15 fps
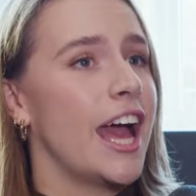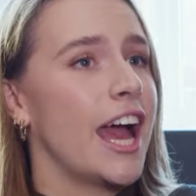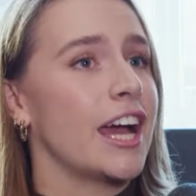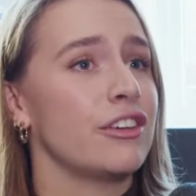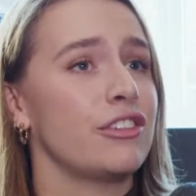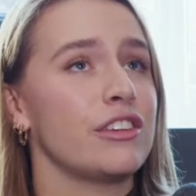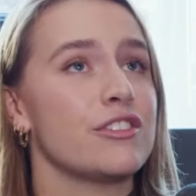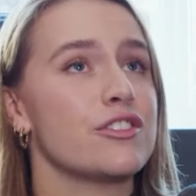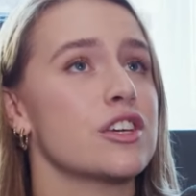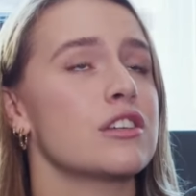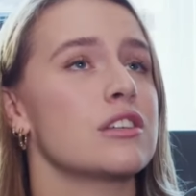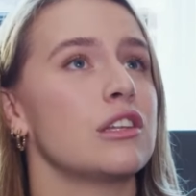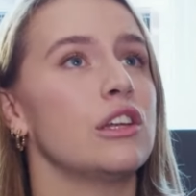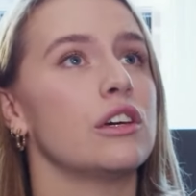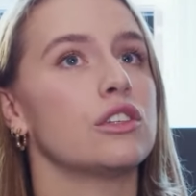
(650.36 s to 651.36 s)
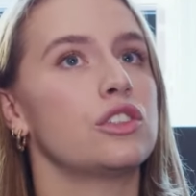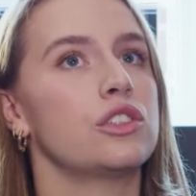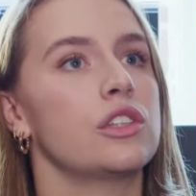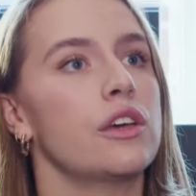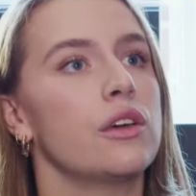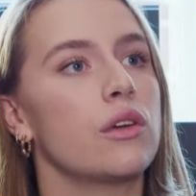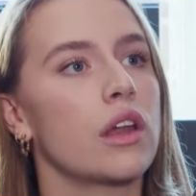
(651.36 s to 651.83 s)
As she just looks
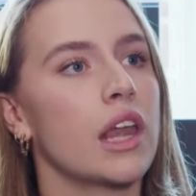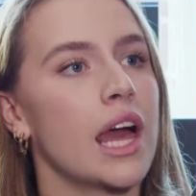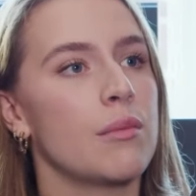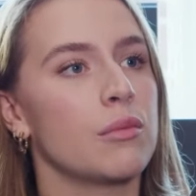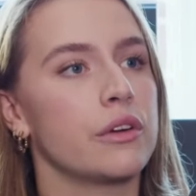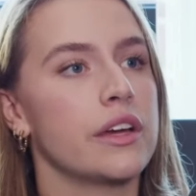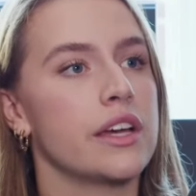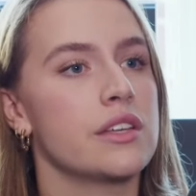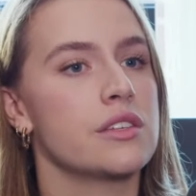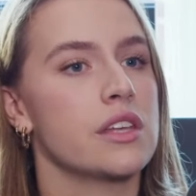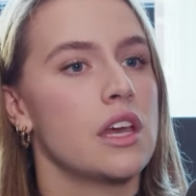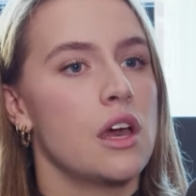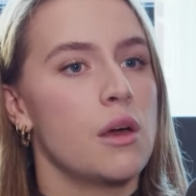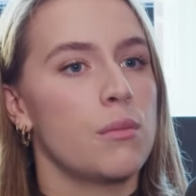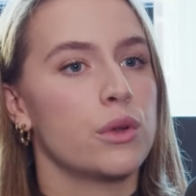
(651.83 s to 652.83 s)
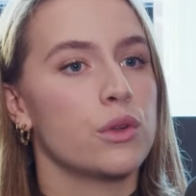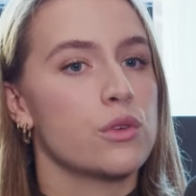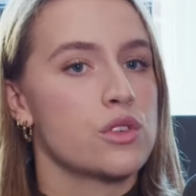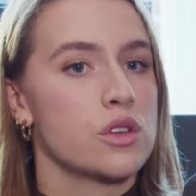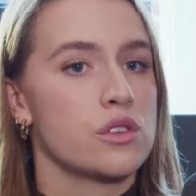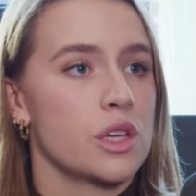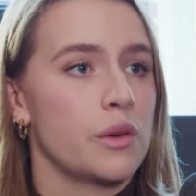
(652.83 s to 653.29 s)
so glamorous, but
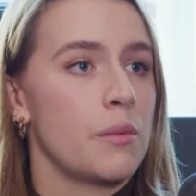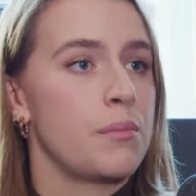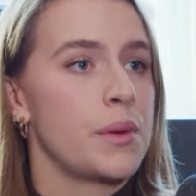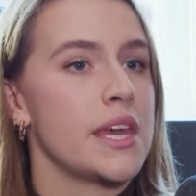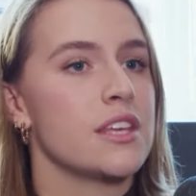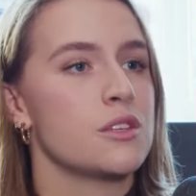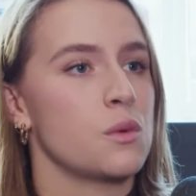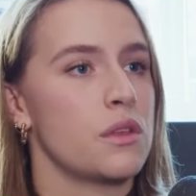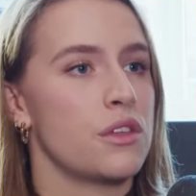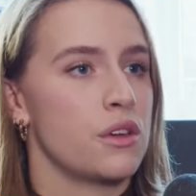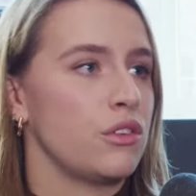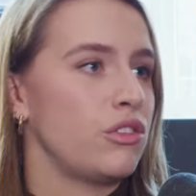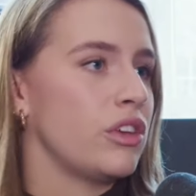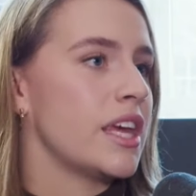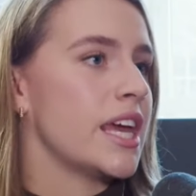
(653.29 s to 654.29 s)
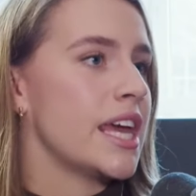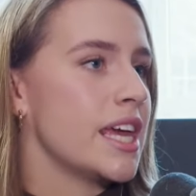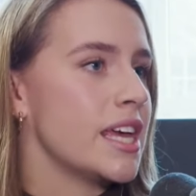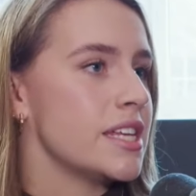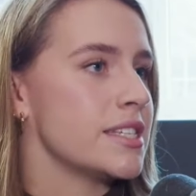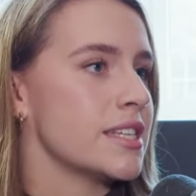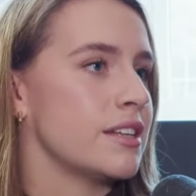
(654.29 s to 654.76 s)
also so at peace with who she
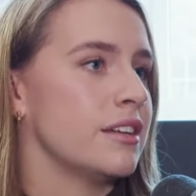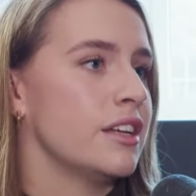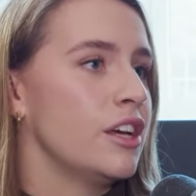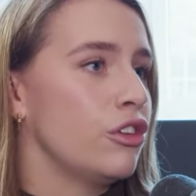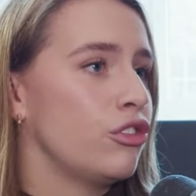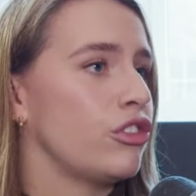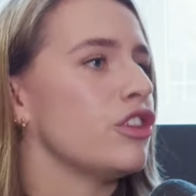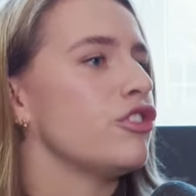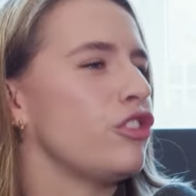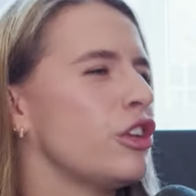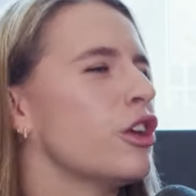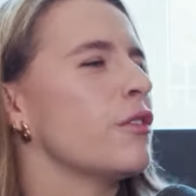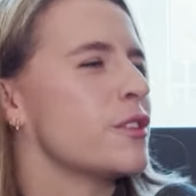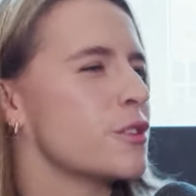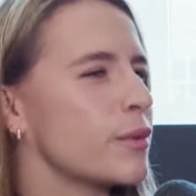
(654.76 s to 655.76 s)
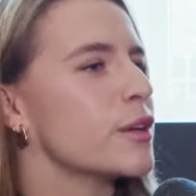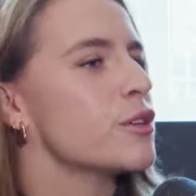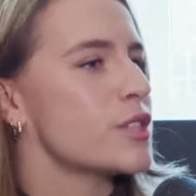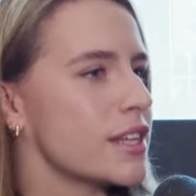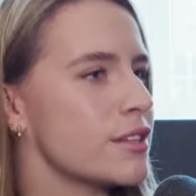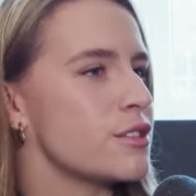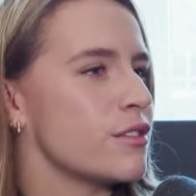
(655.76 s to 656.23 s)
is. And she, you know, there's a real
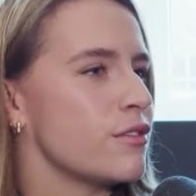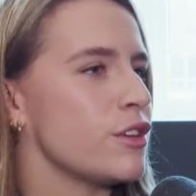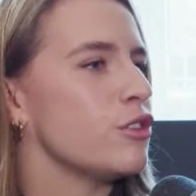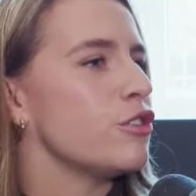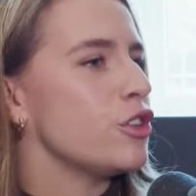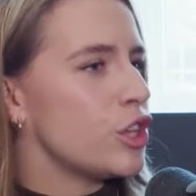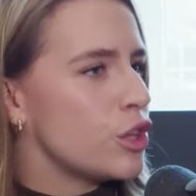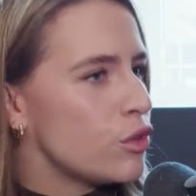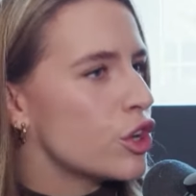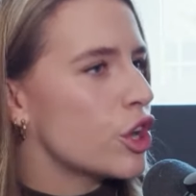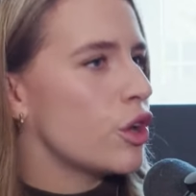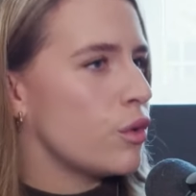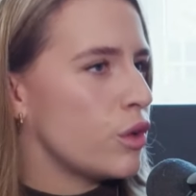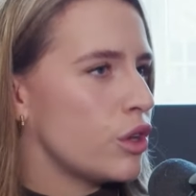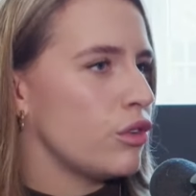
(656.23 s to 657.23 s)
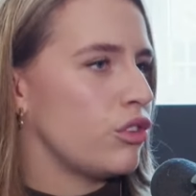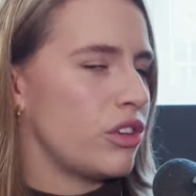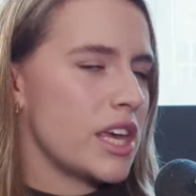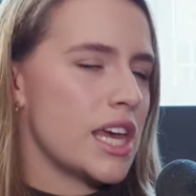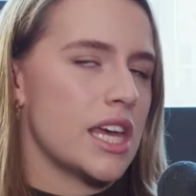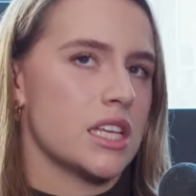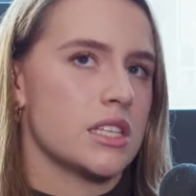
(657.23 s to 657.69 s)
sense of you know who
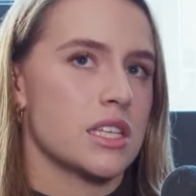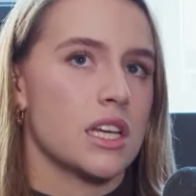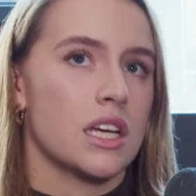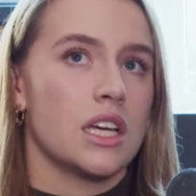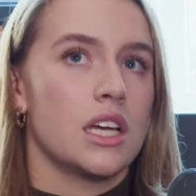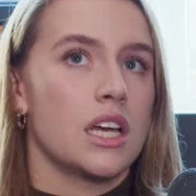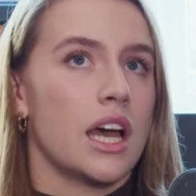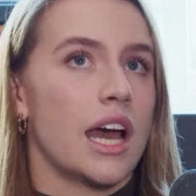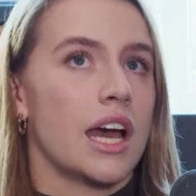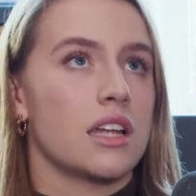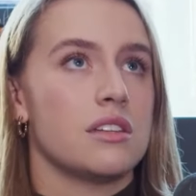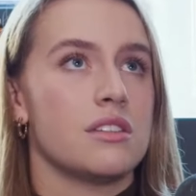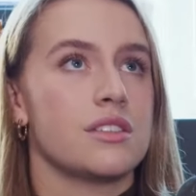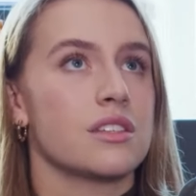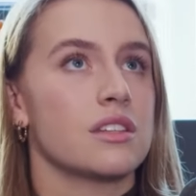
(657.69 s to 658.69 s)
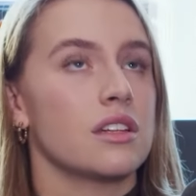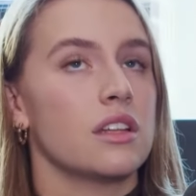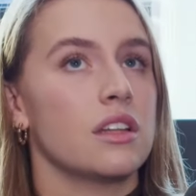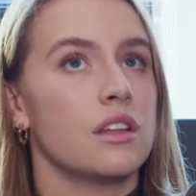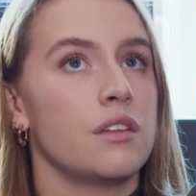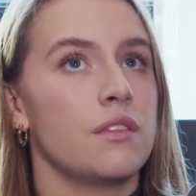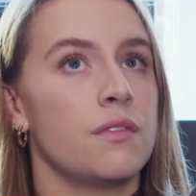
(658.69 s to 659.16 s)
she is. And
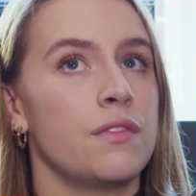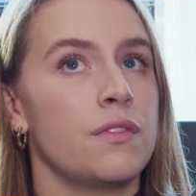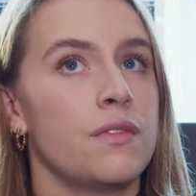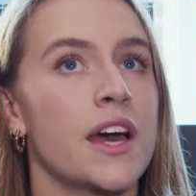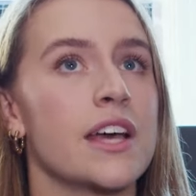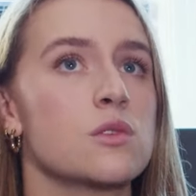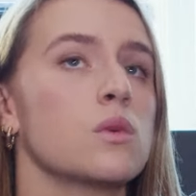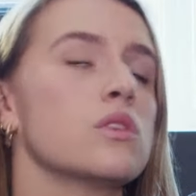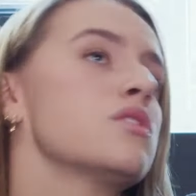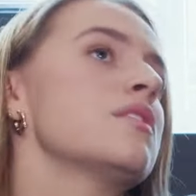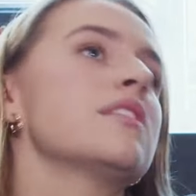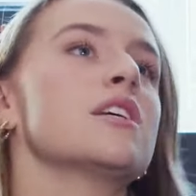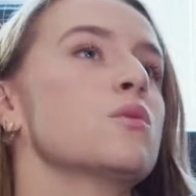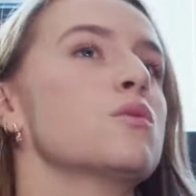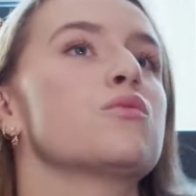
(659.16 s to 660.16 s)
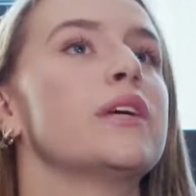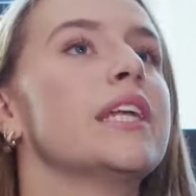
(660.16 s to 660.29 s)
that's what's